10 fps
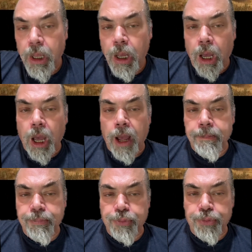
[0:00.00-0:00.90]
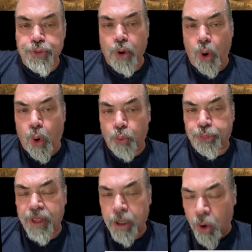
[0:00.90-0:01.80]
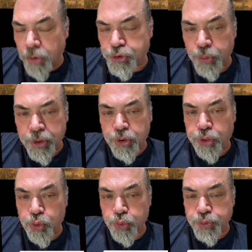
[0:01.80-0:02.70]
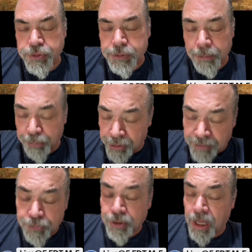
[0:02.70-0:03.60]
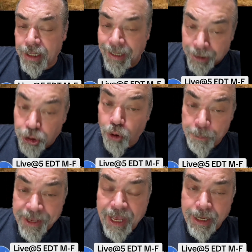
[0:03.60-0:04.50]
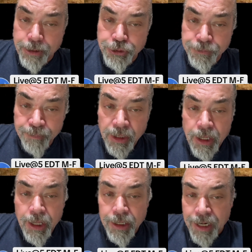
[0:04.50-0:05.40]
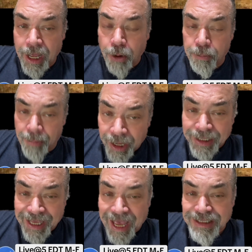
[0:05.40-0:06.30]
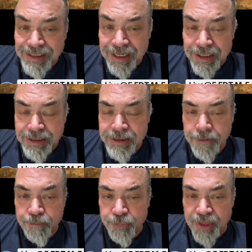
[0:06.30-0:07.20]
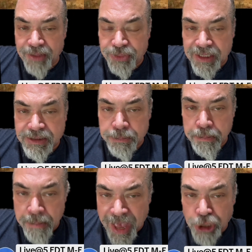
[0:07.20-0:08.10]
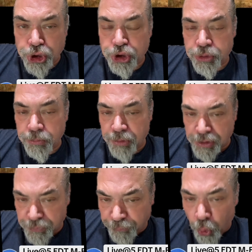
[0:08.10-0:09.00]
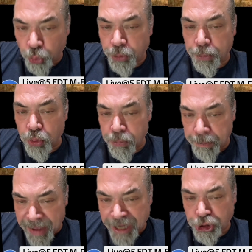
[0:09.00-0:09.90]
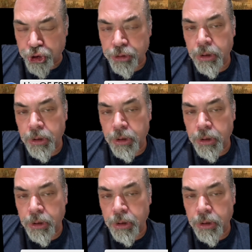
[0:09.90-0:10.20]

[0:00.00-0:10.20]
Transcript: The whole thing also includes, believe it or not, a cope cage. Now, my guess is that this mesh, this foldable mesh,